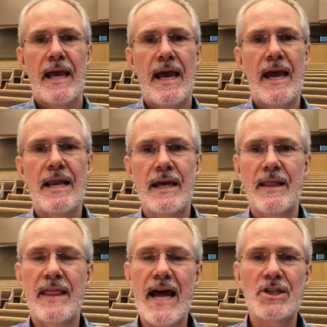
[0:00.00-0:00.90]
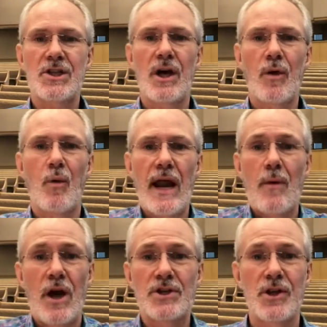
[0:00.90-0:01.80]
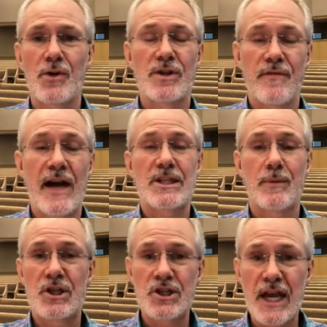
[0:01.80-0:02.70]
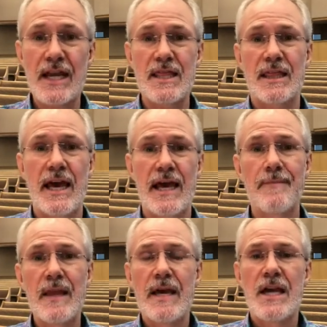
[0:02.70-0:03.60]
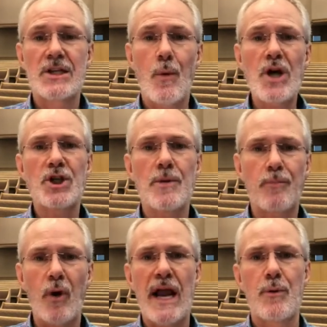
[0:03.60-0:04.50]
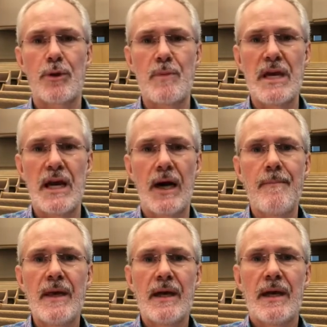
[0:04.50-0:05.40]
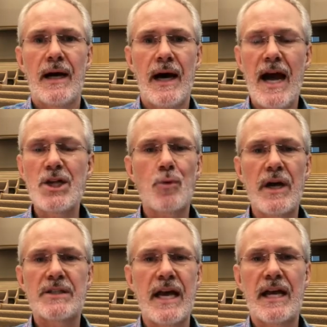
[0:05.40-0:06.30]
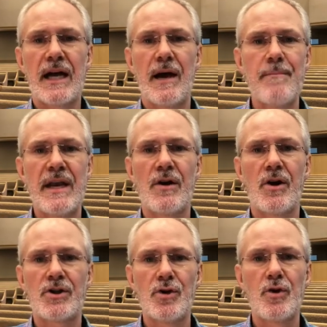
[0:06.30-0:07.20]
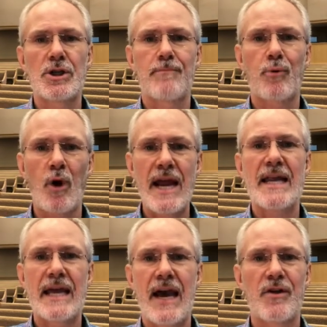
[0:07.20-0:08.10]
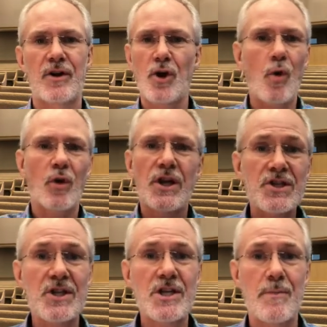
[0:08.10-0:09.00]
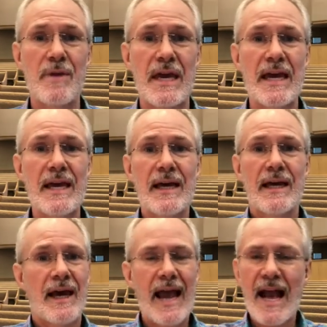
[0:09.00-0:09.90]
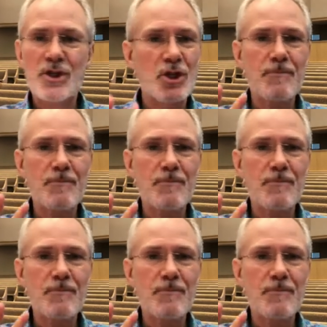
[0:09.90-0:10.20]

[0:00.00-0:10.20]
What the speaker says: And that's what I want you to do, is invite somebody. Second thing is, I want you to pray with me here. I just want to take a minute or two to pray together. Don't listen to me. Actually